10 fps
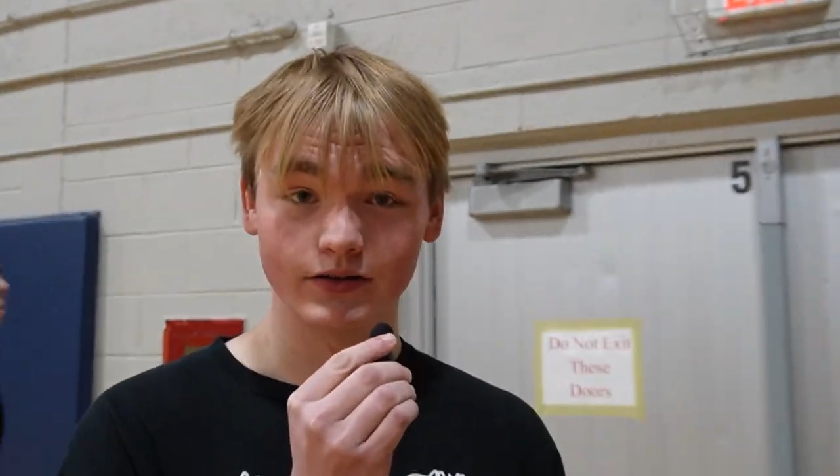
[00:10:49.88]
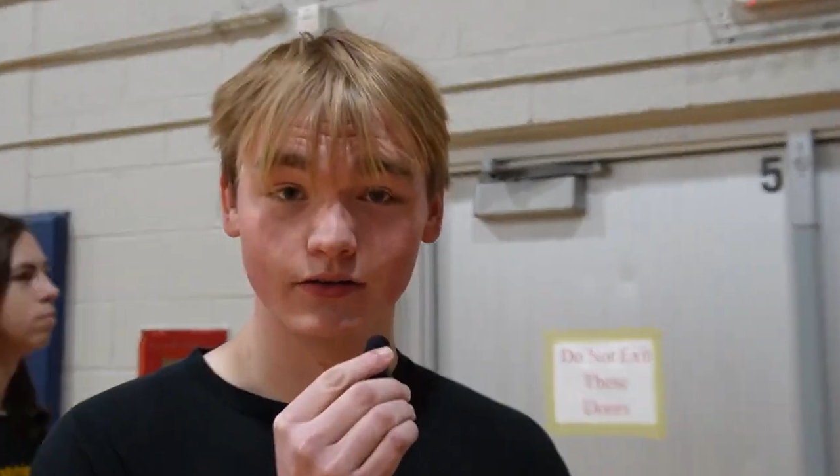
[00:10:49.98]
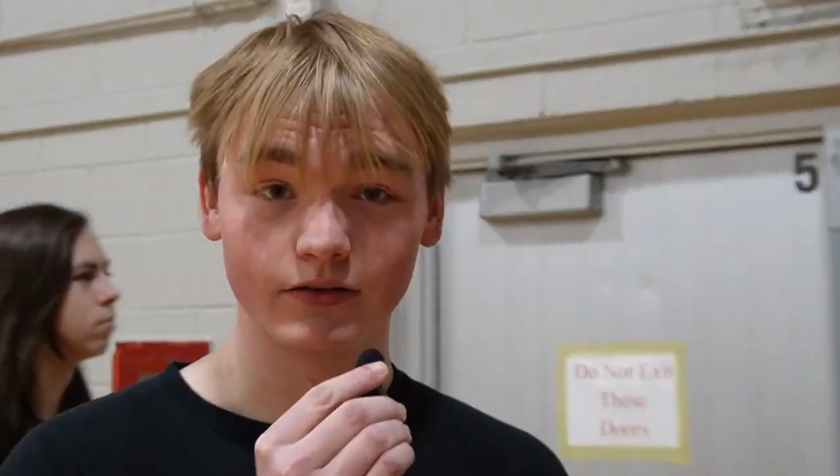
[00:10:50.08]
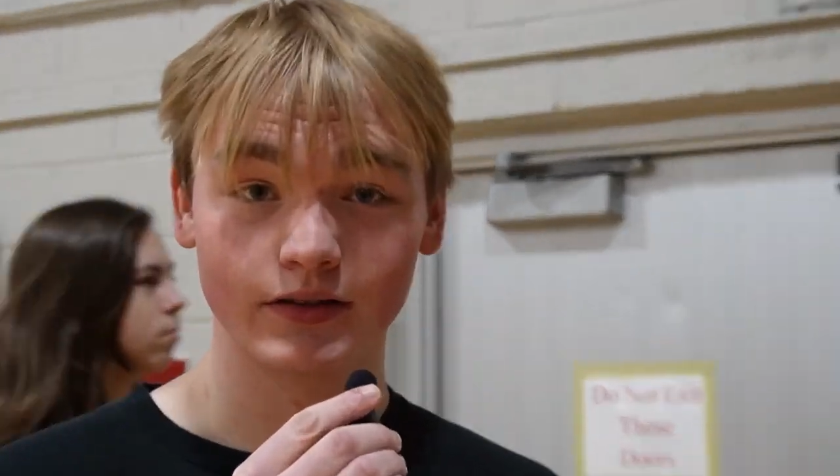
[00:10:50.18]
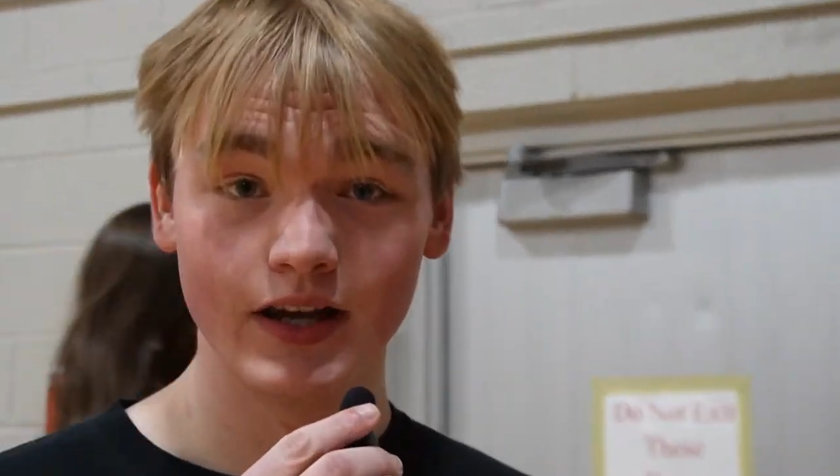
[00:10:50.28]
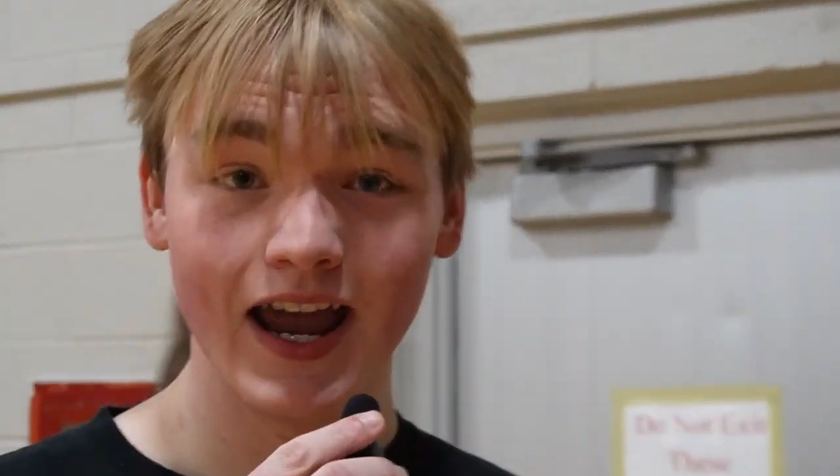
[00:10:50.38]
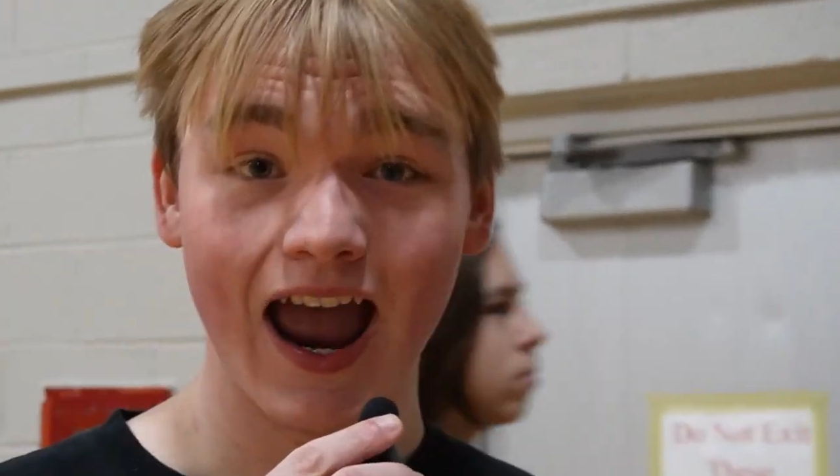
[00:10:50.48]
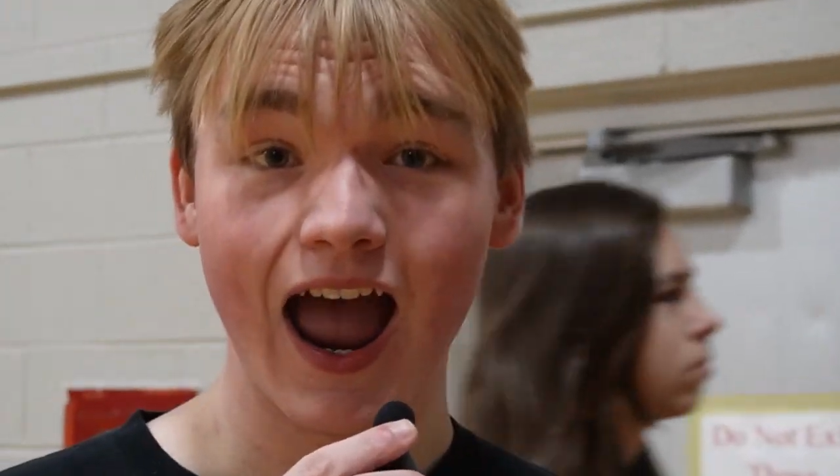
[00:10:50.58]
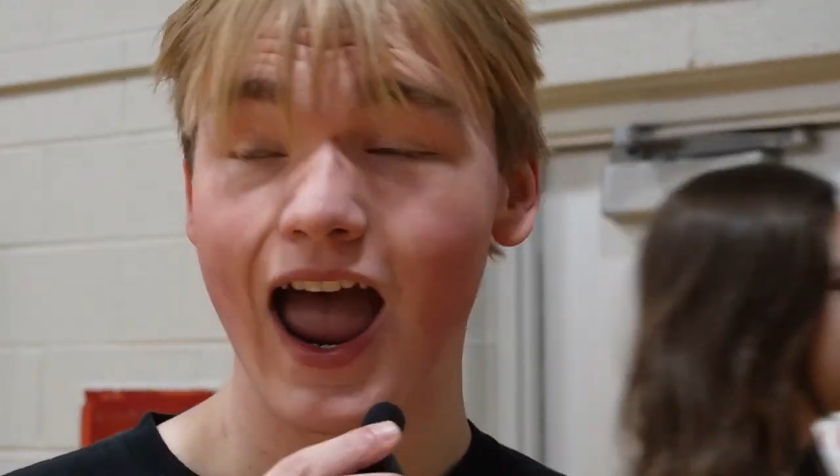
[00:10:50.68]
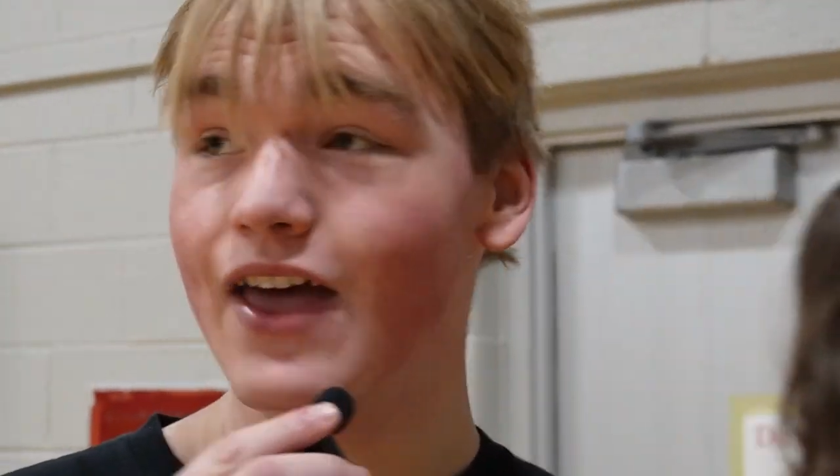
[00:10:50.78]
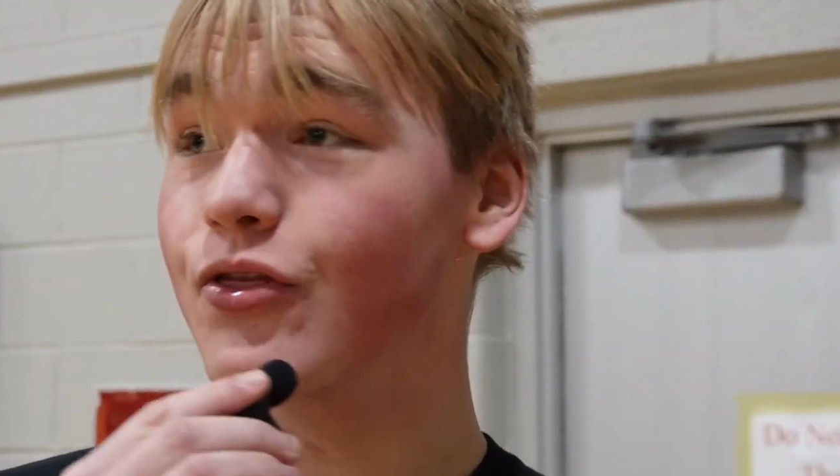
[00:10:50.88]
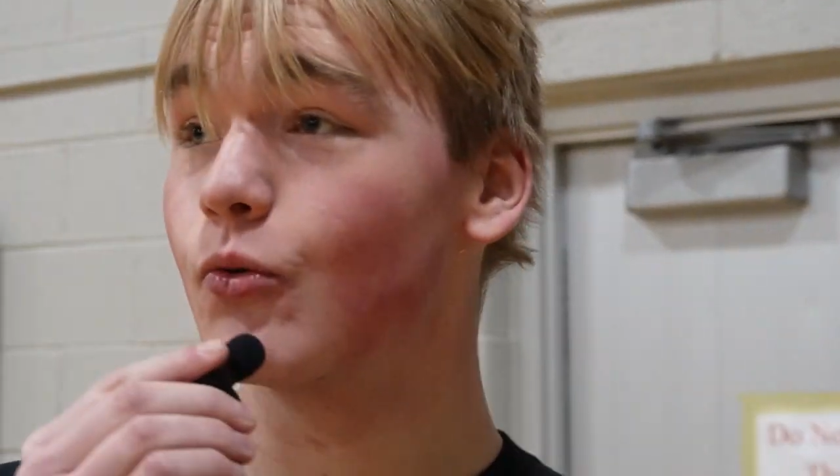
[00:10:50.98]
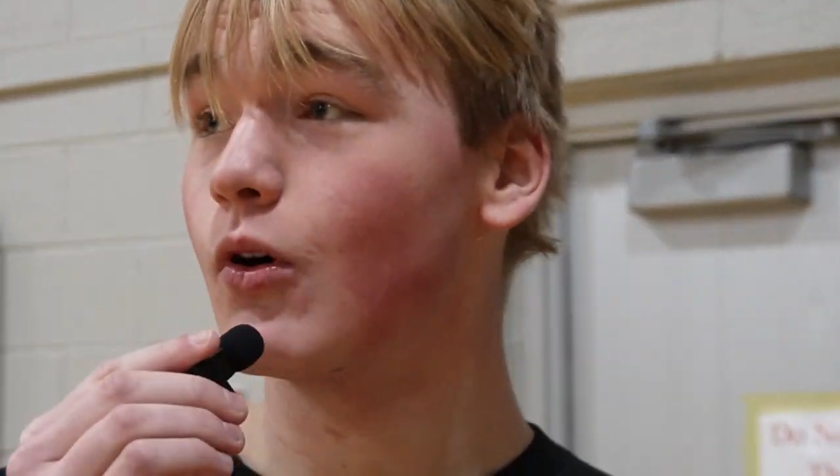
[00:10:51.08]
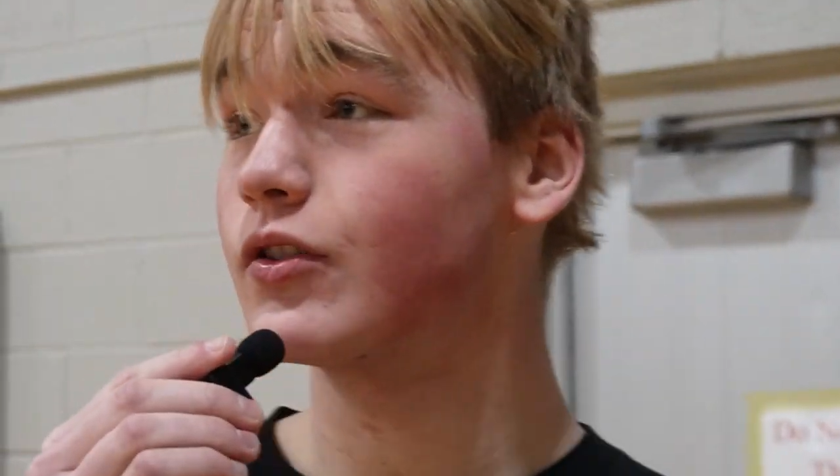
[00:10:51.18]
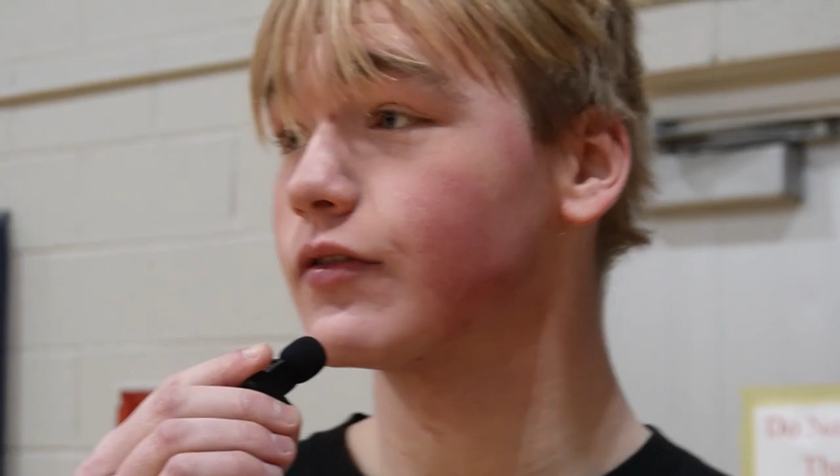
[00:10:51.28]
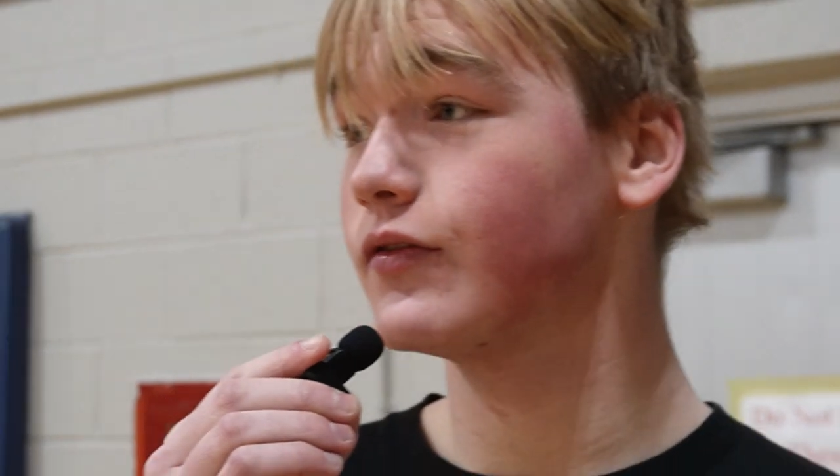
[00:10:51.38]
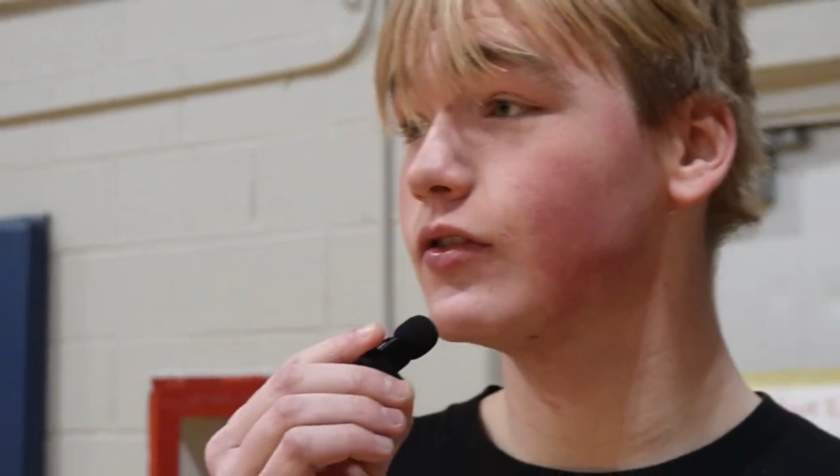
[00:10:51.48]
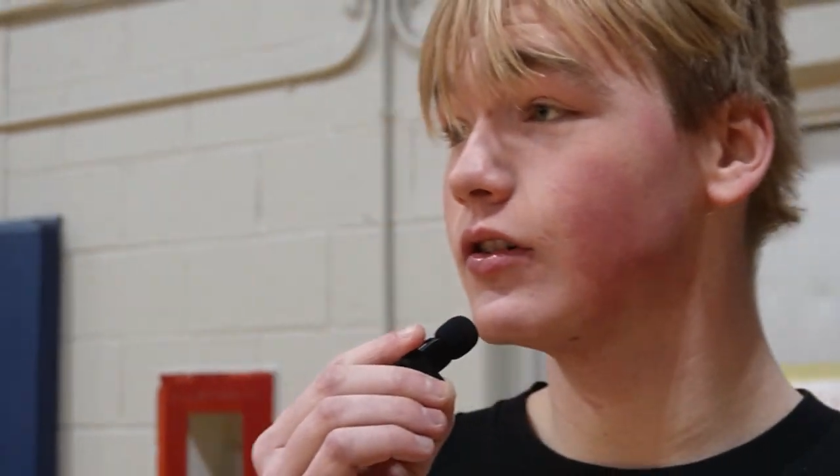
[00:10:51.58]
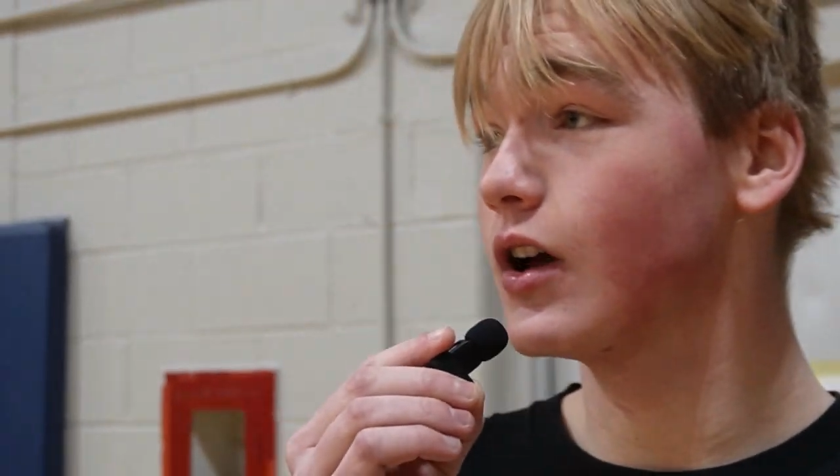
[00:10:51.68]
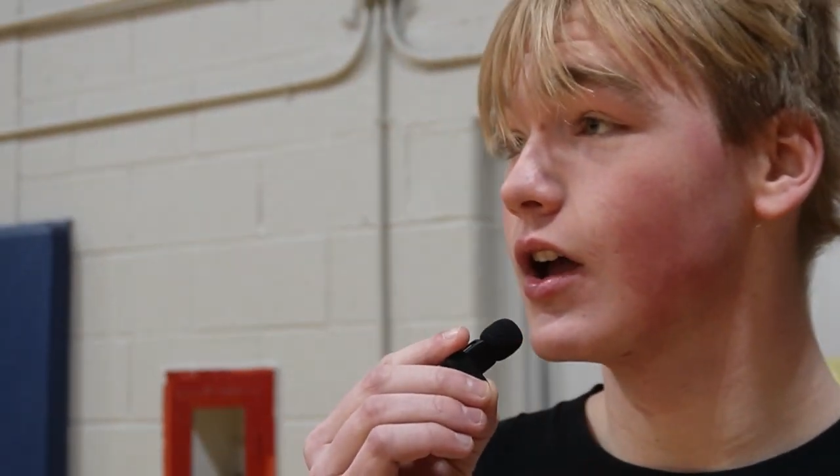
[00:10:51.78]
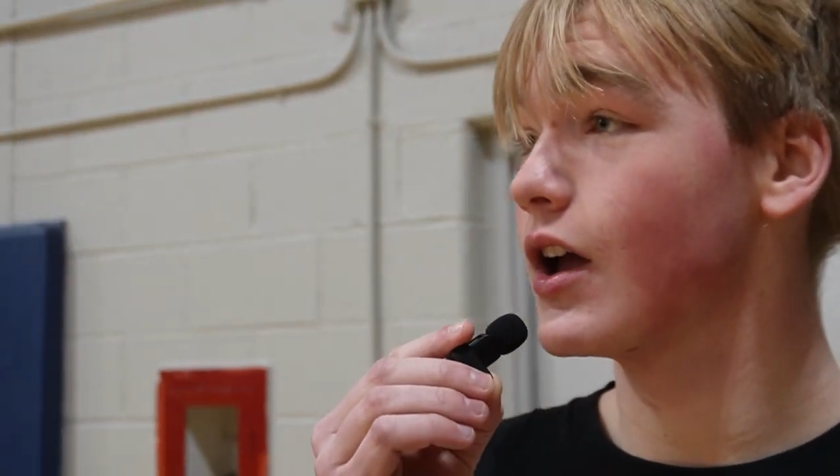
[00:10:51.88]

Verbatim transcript: told. At the wonderful